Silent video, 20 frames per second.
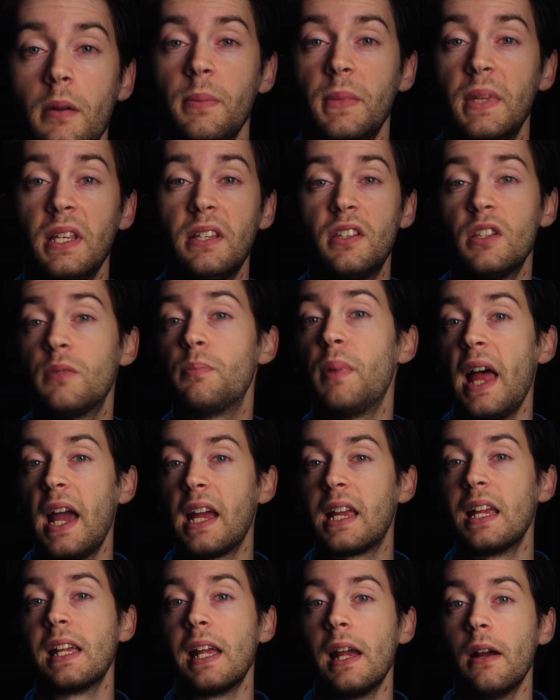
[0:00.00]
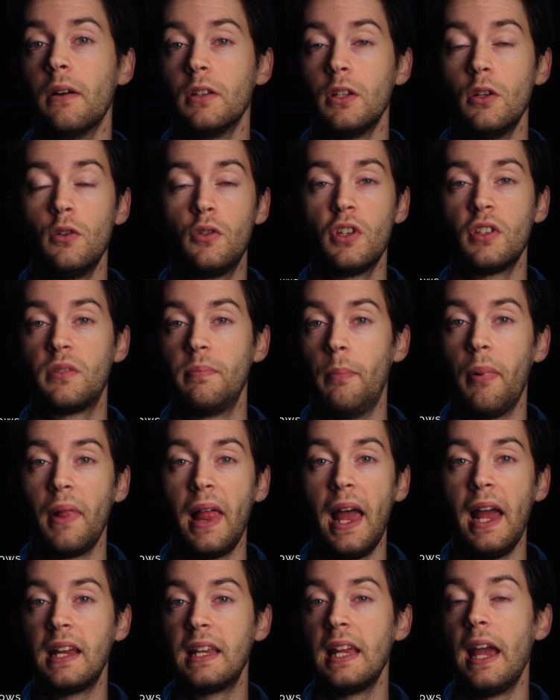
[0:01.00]
This is blacking out. You just
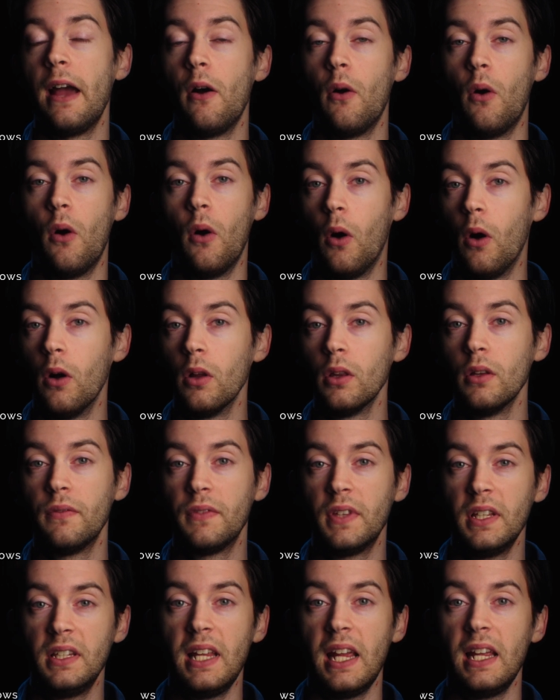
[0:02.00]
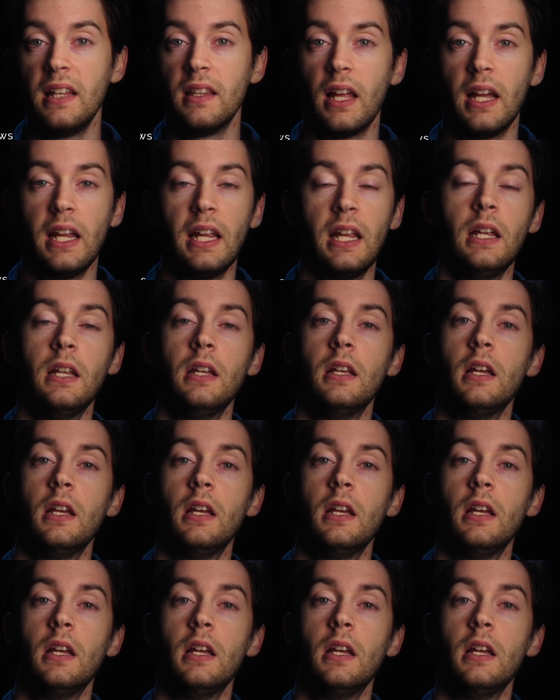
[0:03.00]
black out all of the daylight.